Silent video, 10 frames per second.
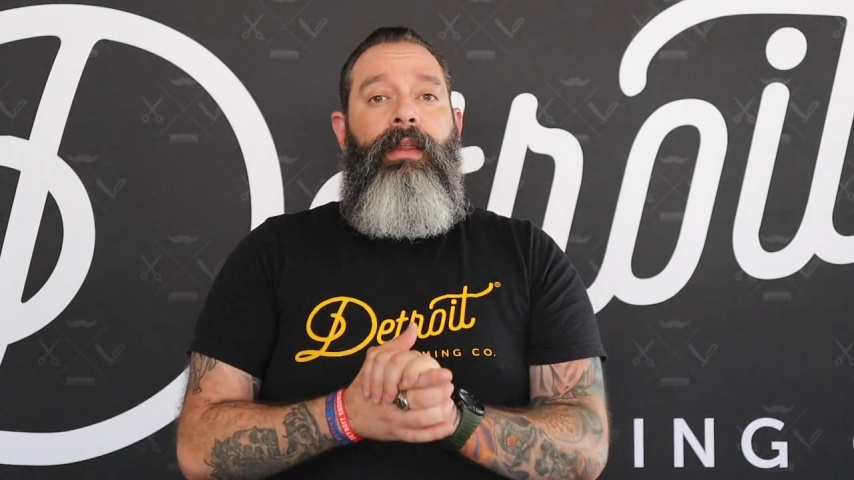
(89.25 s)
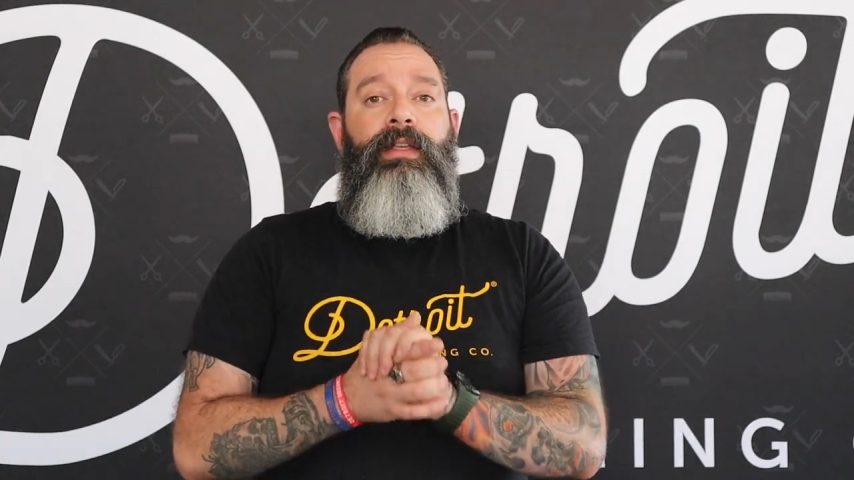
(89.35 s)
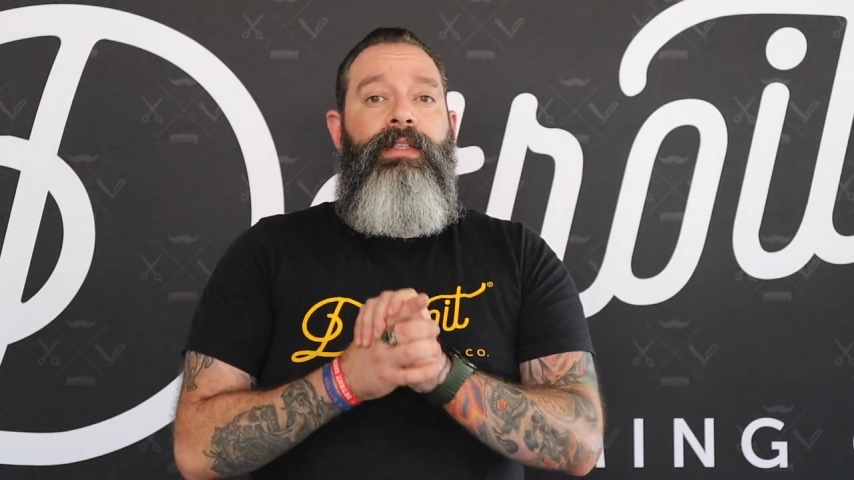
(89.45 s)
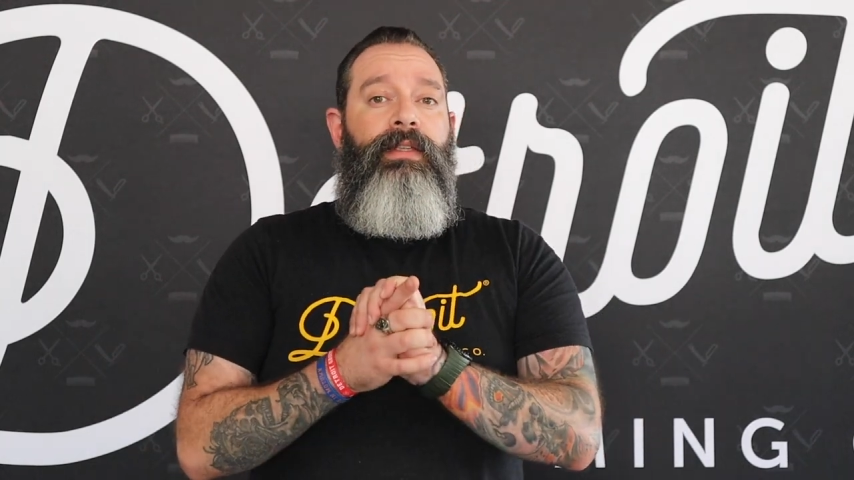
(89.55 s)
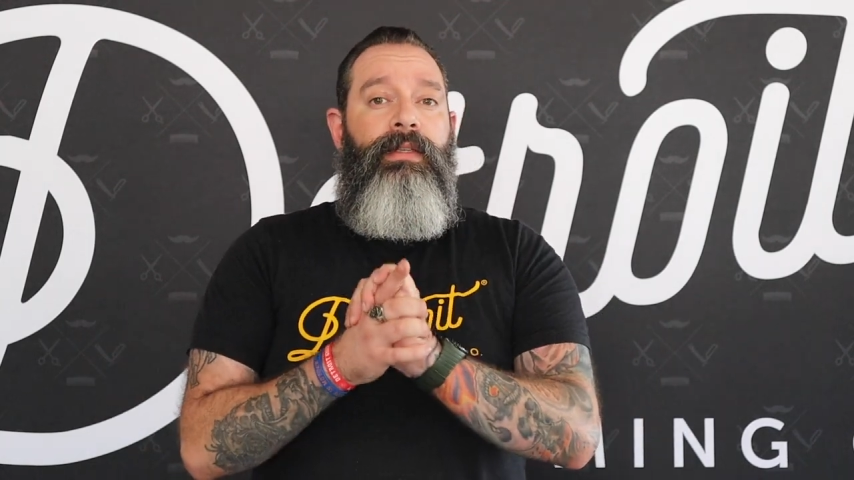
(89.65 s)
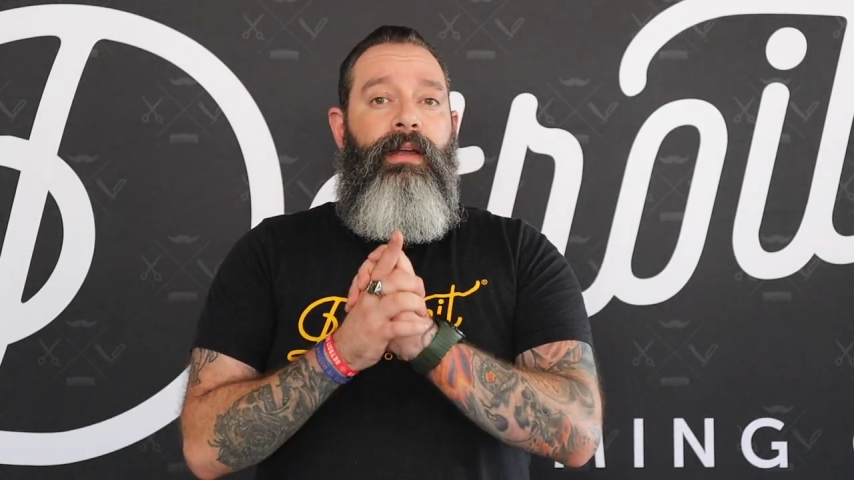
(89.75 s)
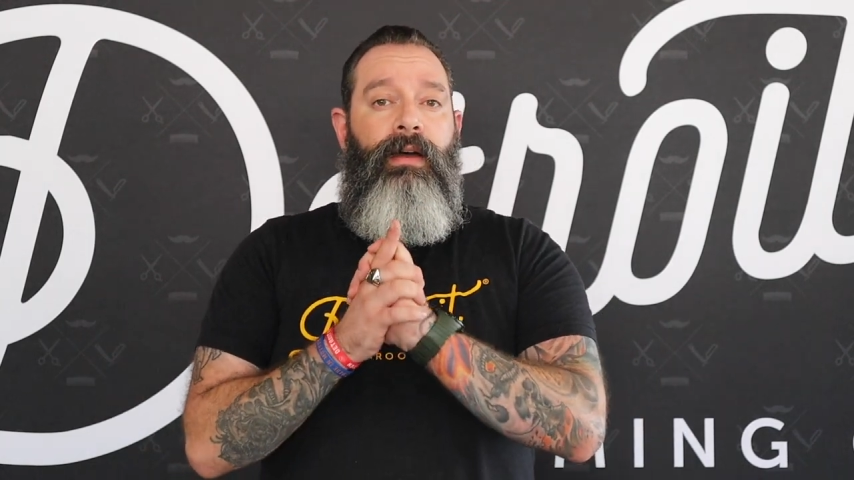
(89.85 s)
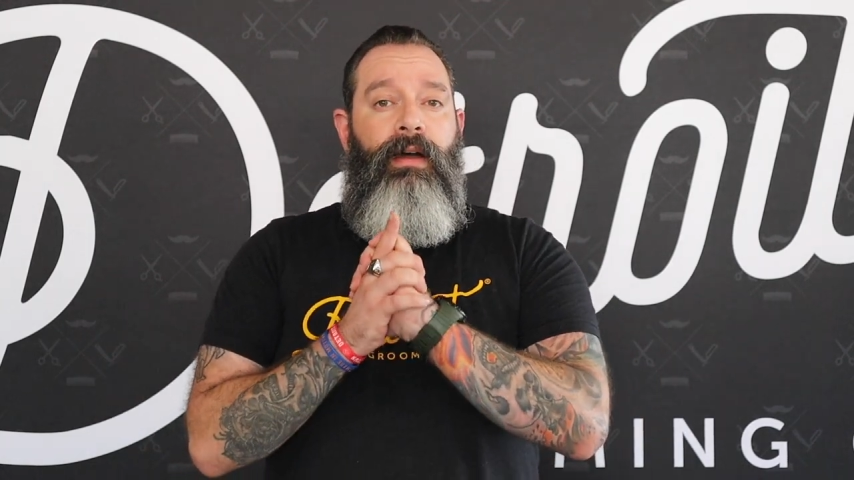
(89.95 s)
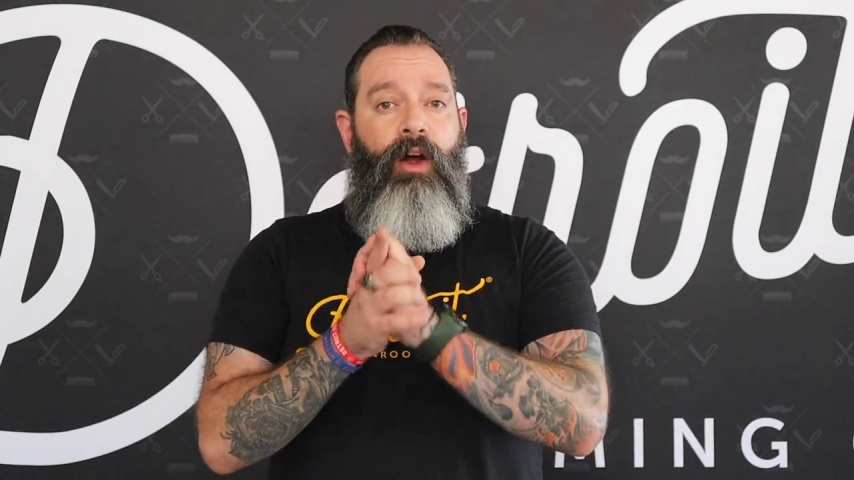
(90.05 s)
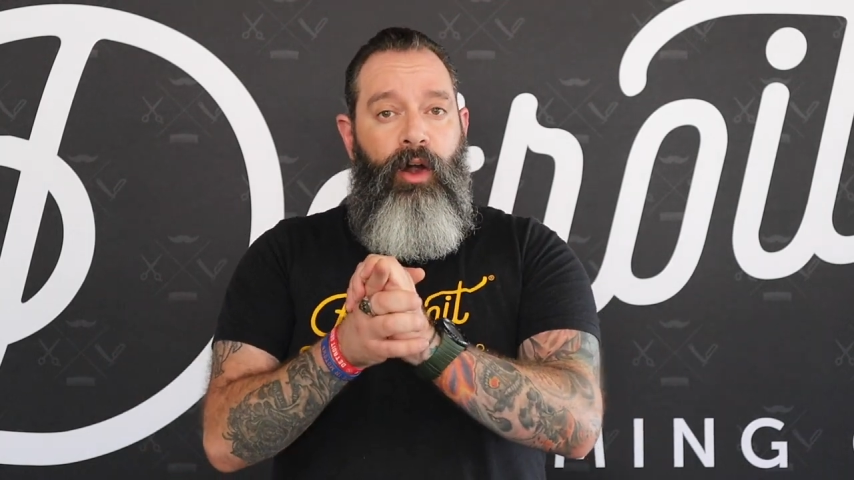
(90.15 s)
This is
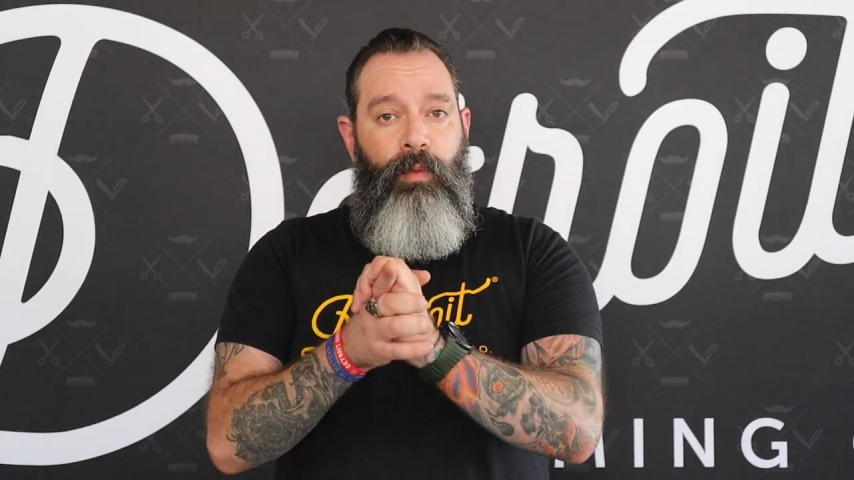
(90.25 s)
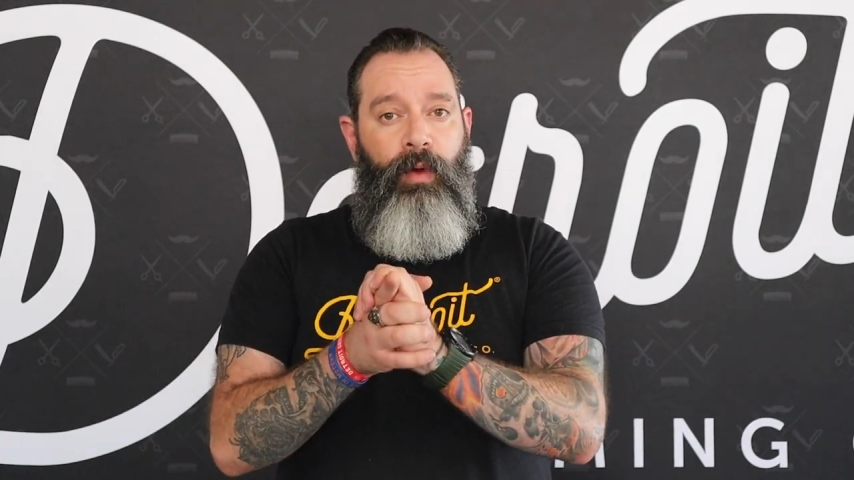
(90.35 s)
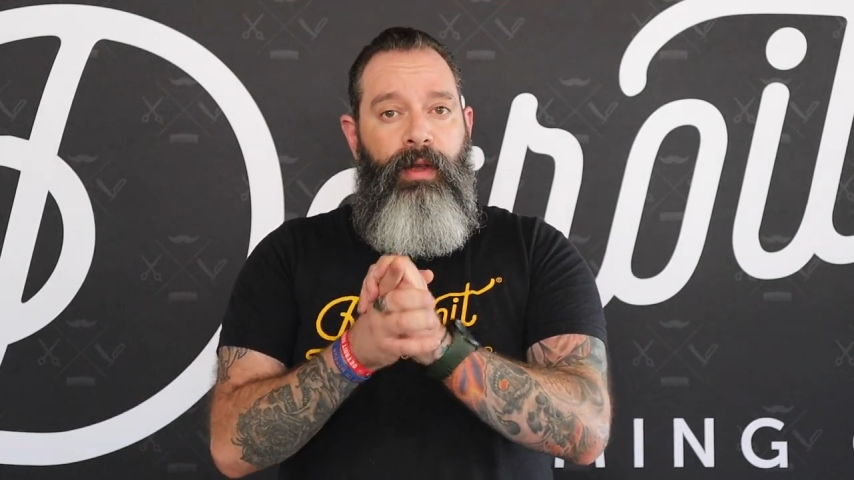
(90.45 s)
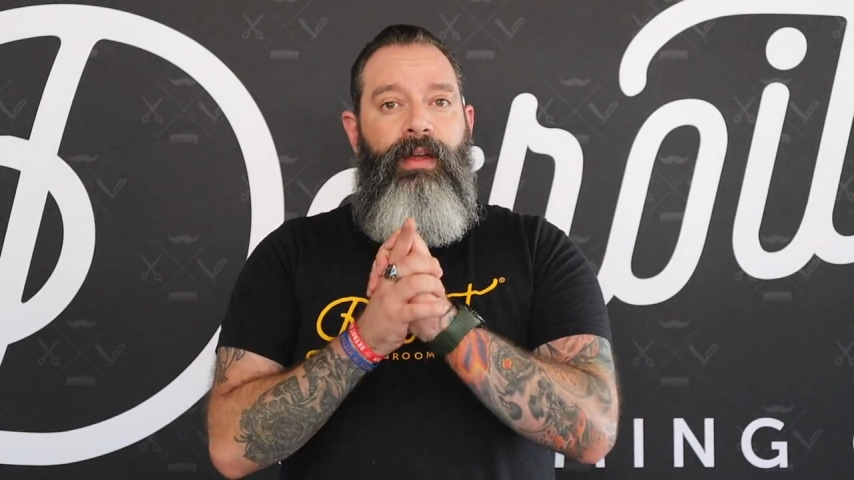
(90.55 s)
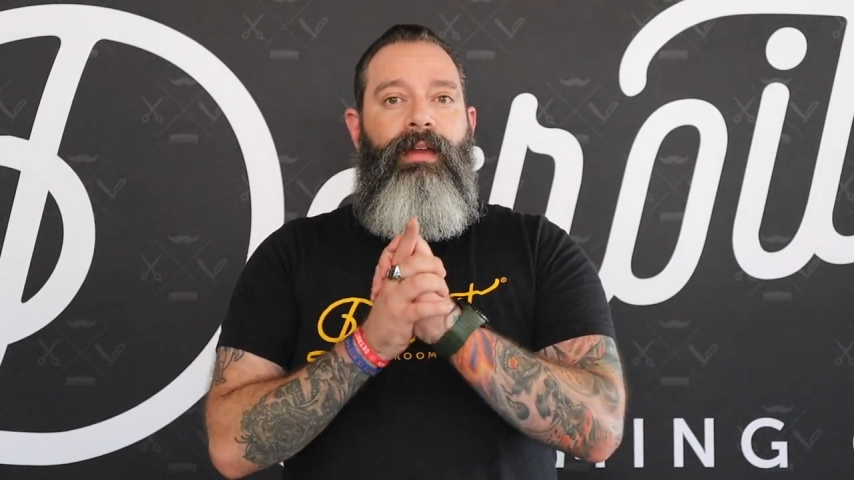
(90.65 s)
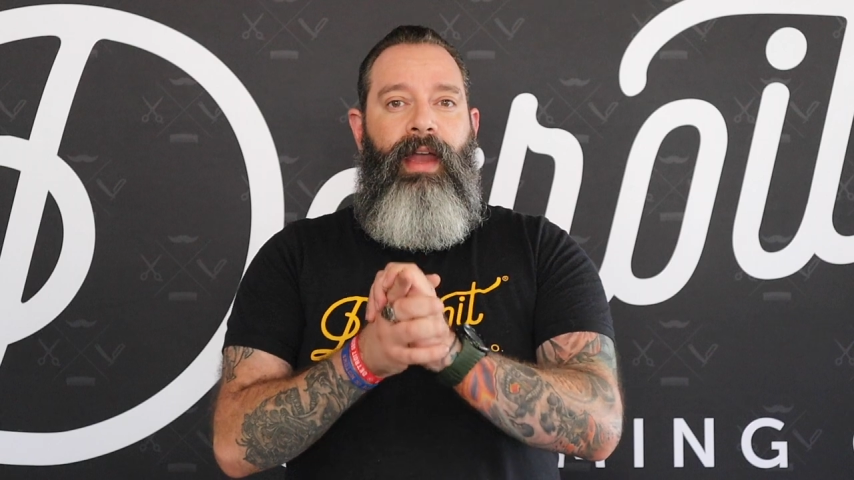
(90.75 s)
hardwood